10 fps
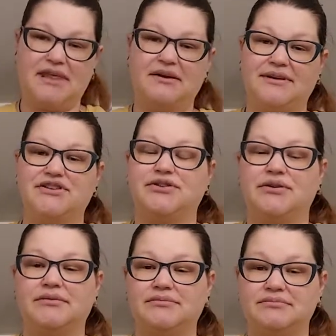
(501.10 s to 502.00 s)

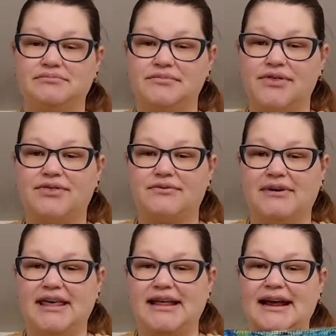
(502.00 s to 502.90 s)
original
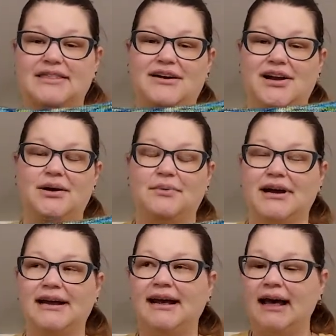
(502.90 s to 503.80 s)
3 that I thought I
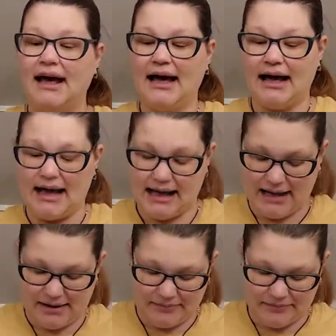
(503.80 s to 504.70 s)
would.
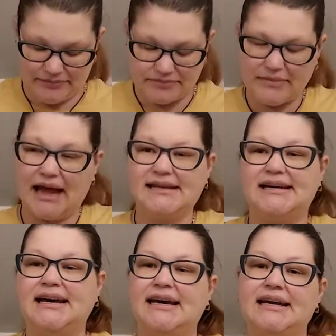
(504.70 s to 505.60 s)
I
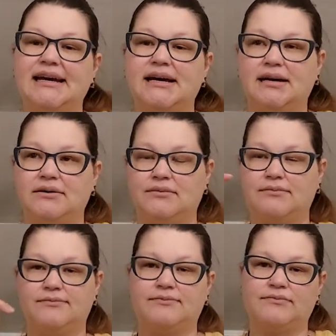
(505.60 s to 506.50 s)
did,
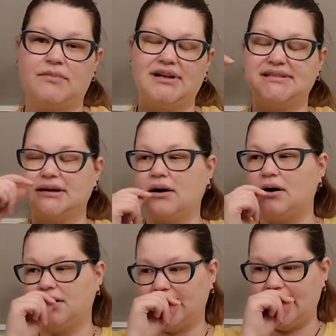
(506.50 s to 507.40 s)
what's it
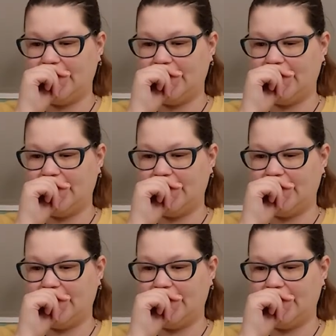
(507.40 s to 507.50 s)
called?